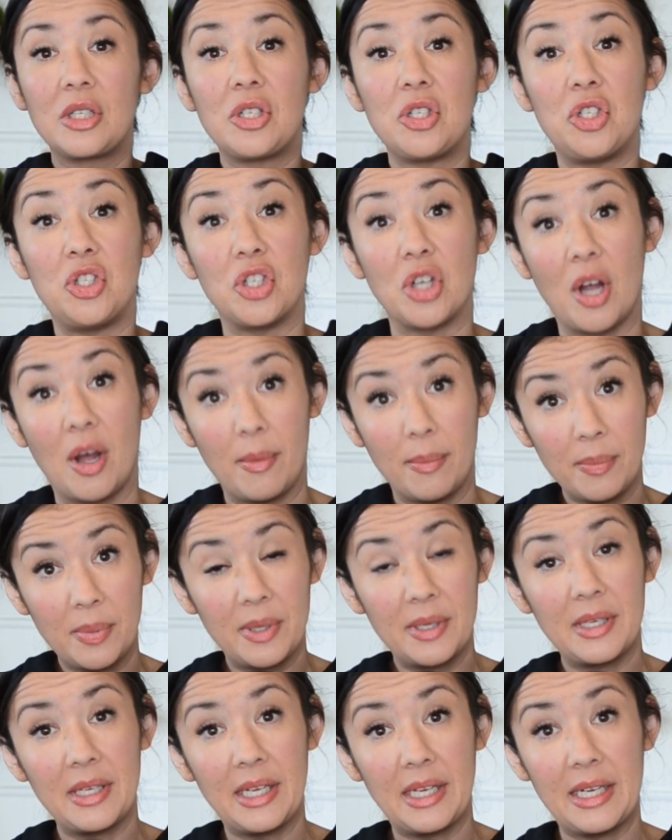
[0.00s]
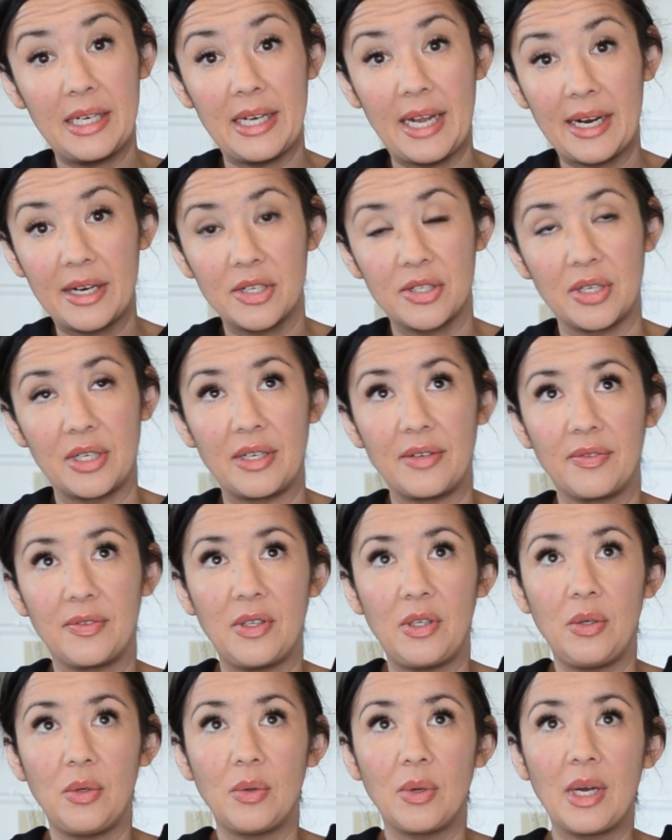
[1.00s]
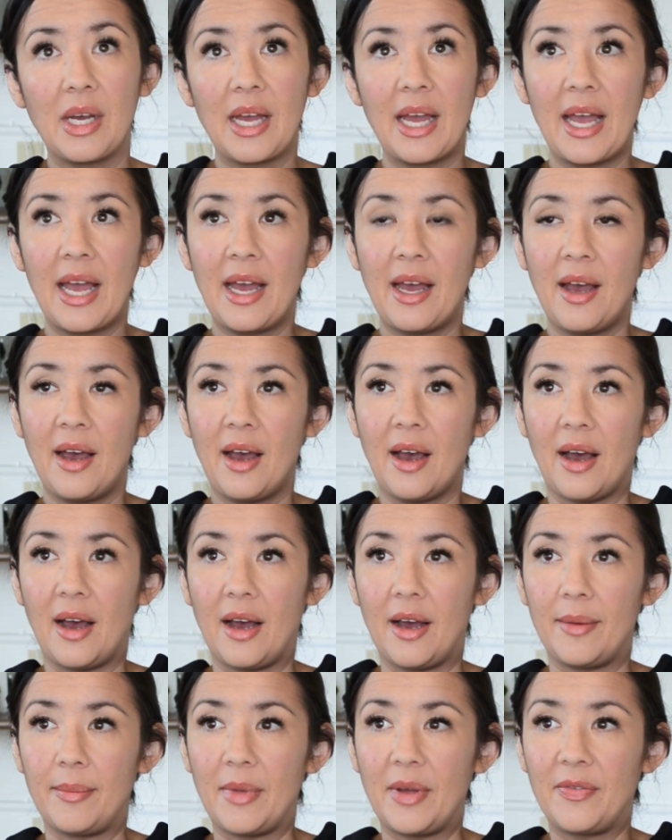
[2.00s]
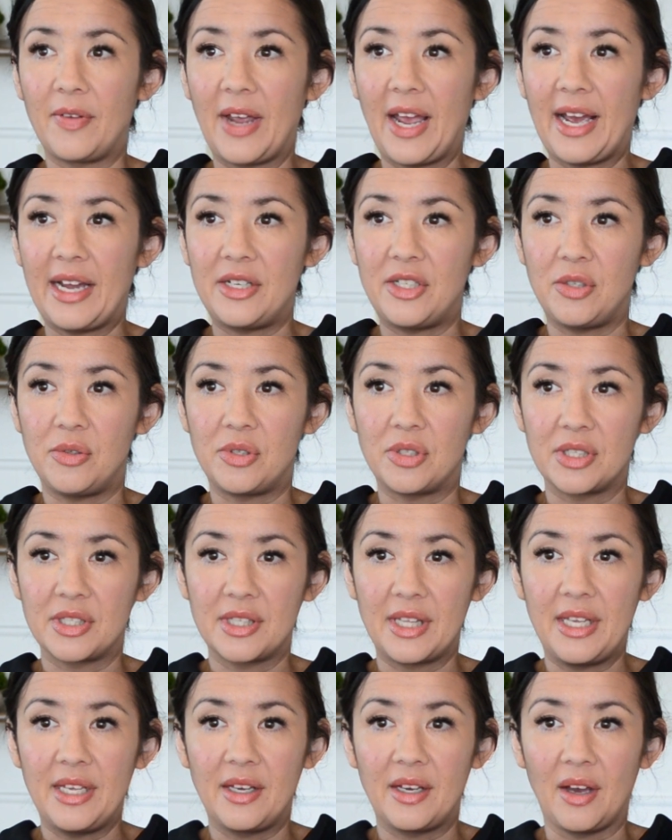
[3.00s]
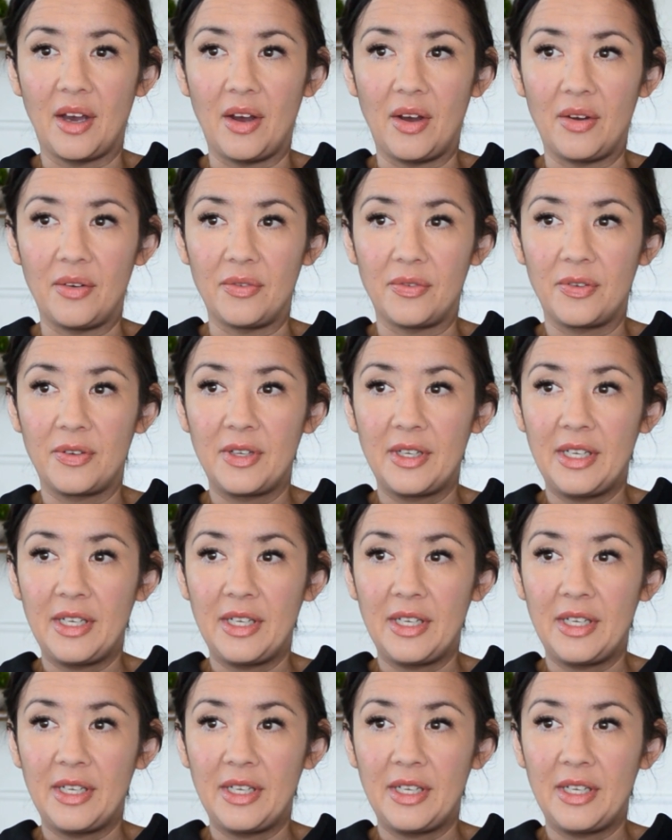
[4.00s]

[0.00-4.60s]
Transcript: jump in connection, if I had you just think of